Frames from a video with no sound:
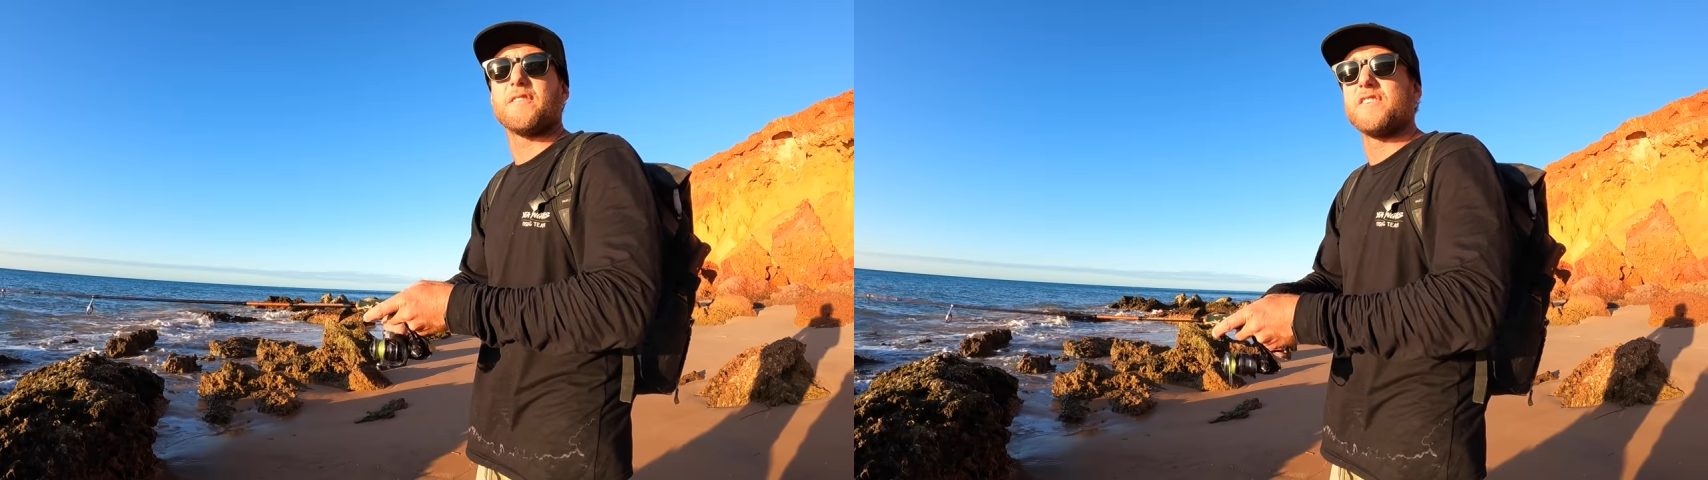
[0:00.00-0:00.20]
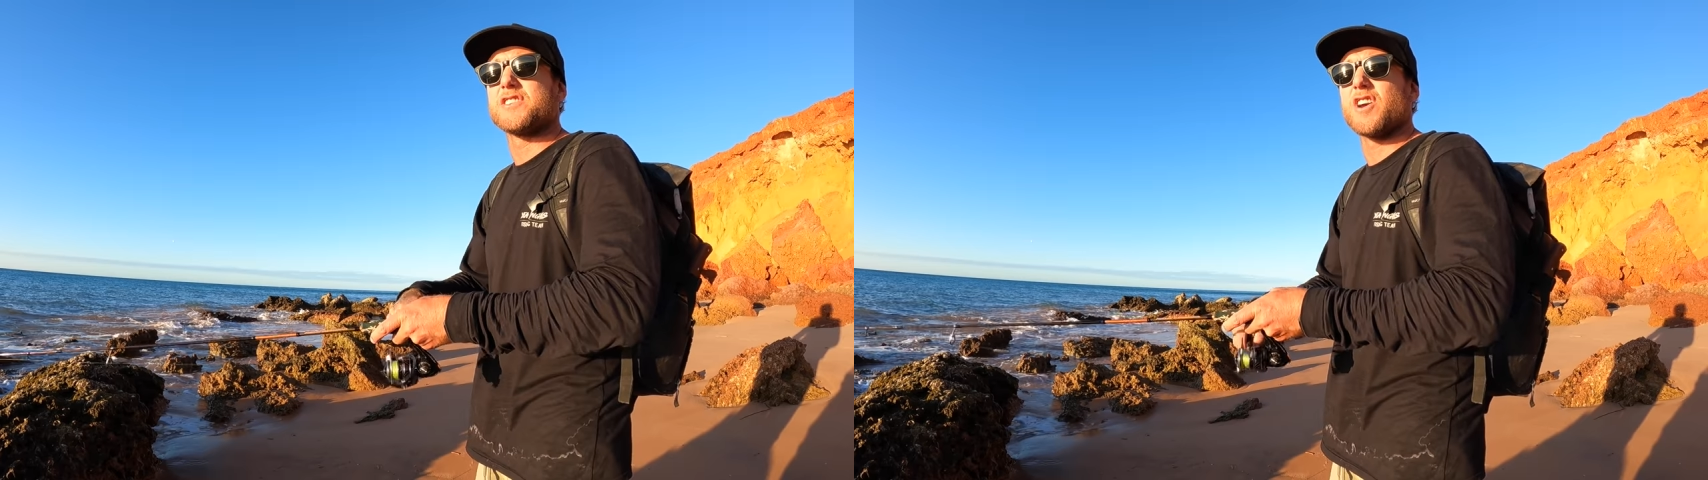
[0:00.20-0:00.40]
the
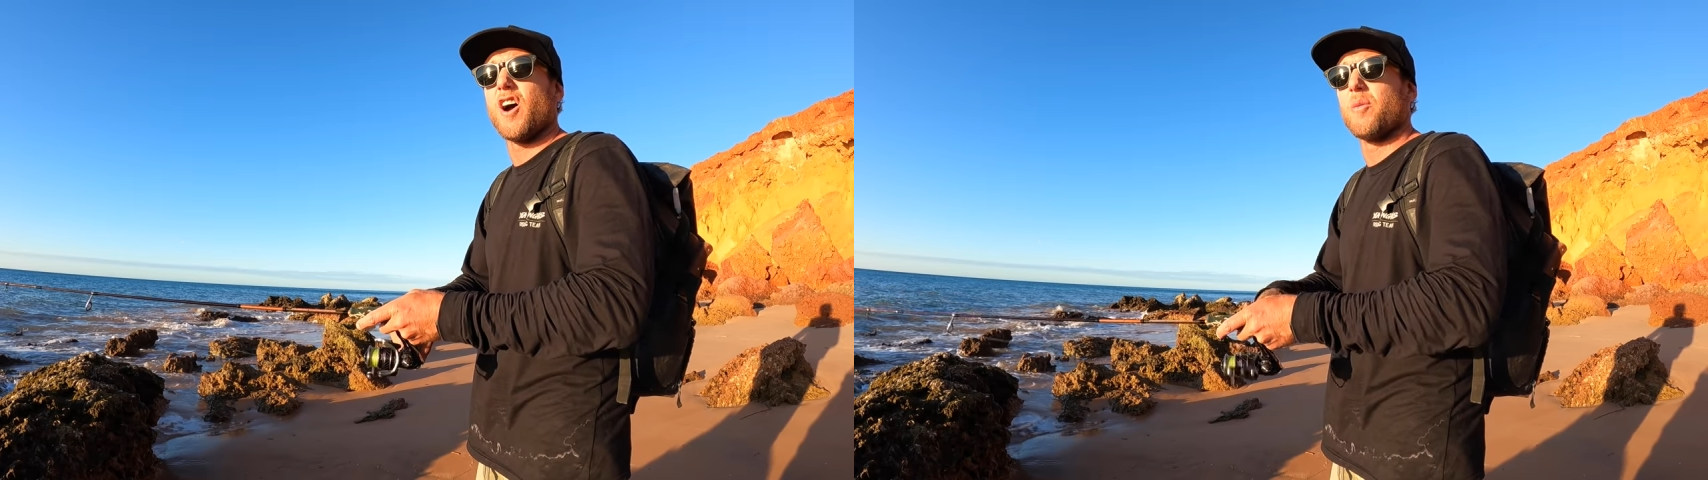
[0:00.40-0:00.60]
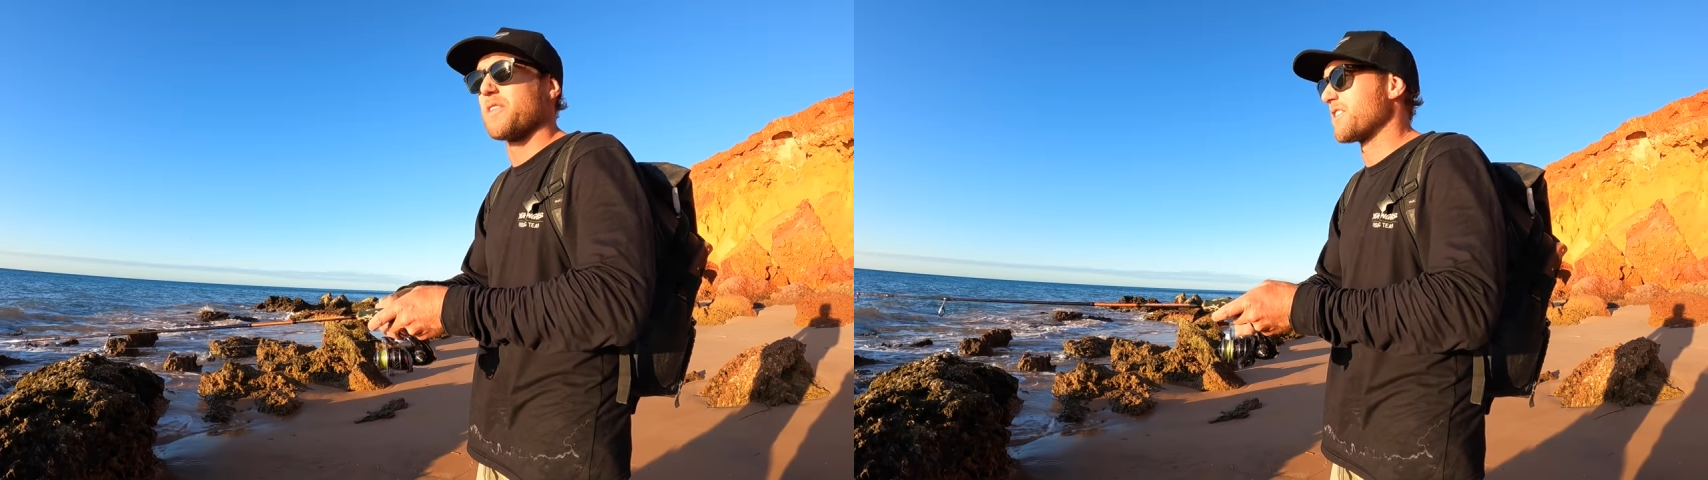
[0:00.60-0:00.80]
fish
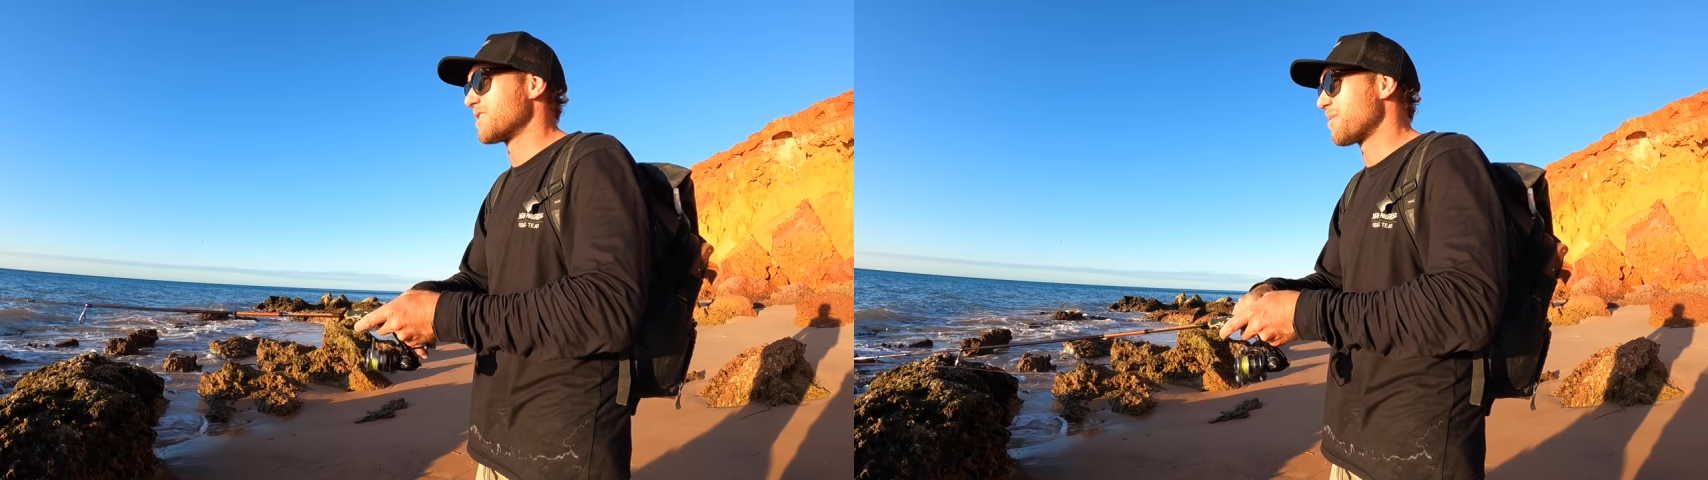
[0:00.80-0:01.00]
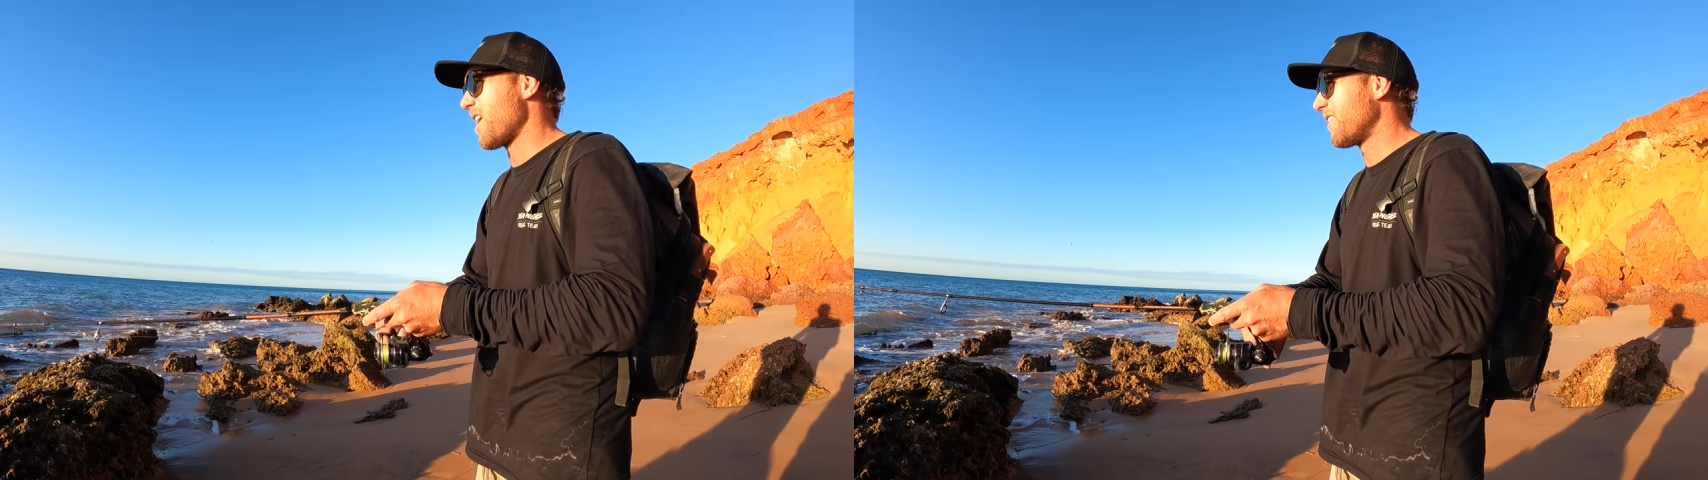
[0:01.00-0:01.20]
go with it
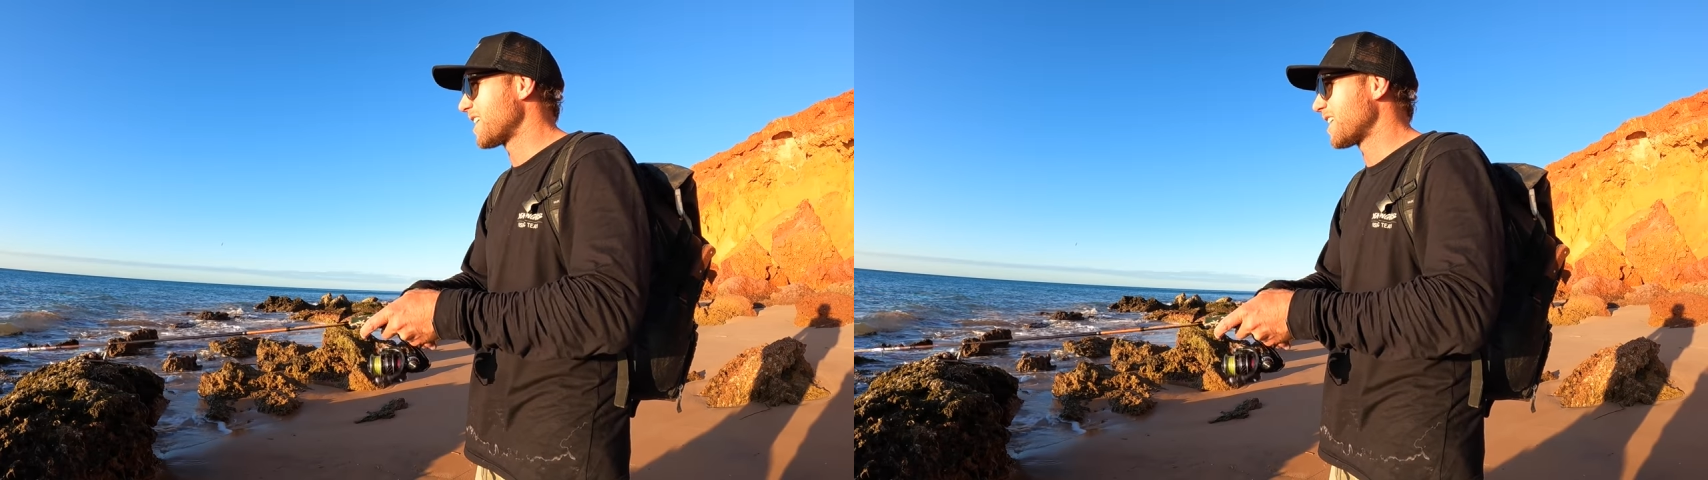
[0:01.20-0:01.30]
as well.